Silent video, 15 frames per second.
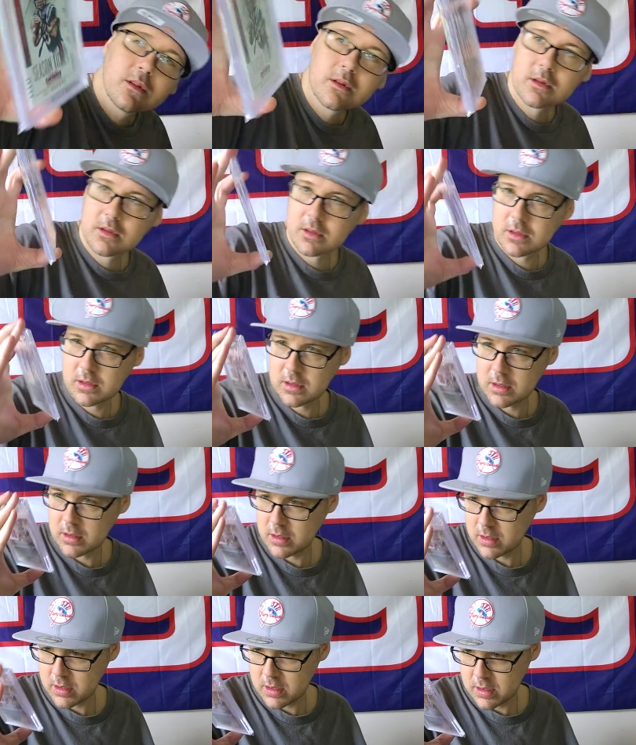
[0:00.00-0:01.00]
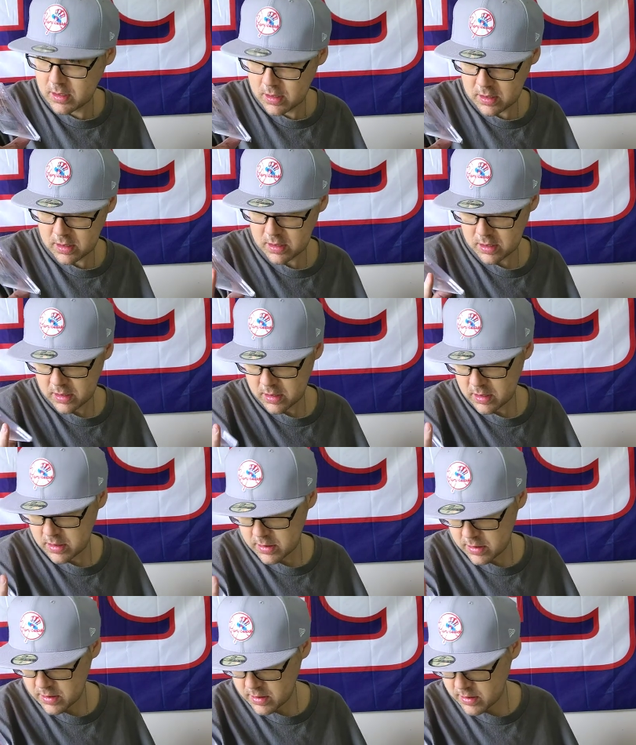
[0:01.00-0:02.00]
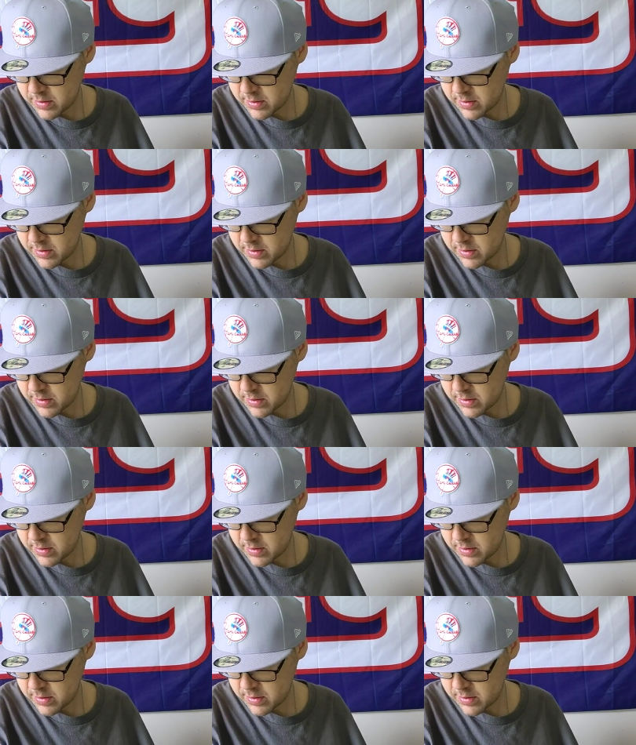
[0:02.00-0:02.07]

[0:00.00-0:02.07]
(silence)